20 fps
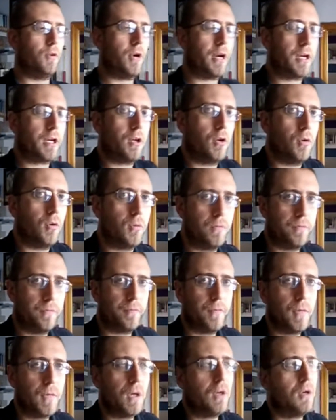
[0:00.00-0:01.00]
I go.
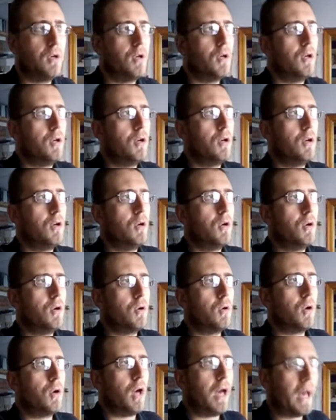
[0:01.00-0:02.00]

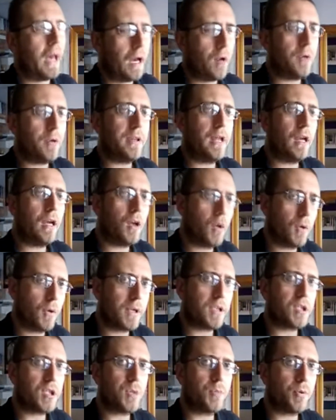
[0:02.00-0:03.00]
How are they
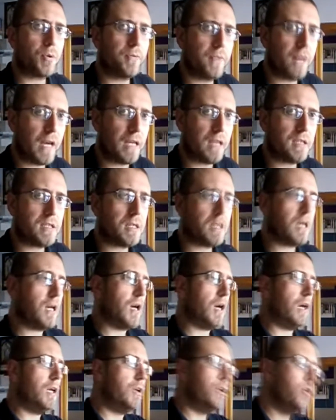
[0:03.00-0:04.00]
going to prevent
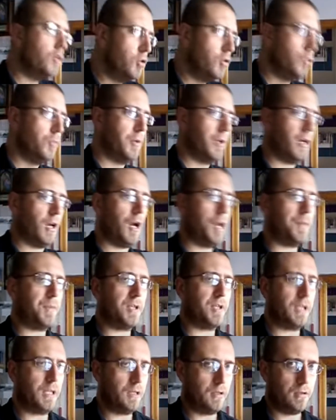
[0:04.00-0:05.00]
a new
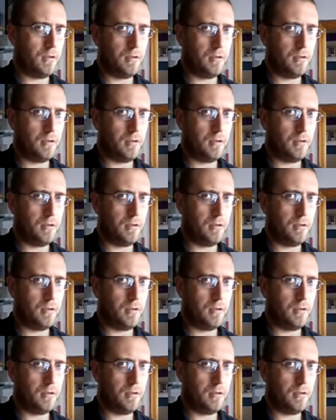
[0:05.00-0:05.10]
monopoly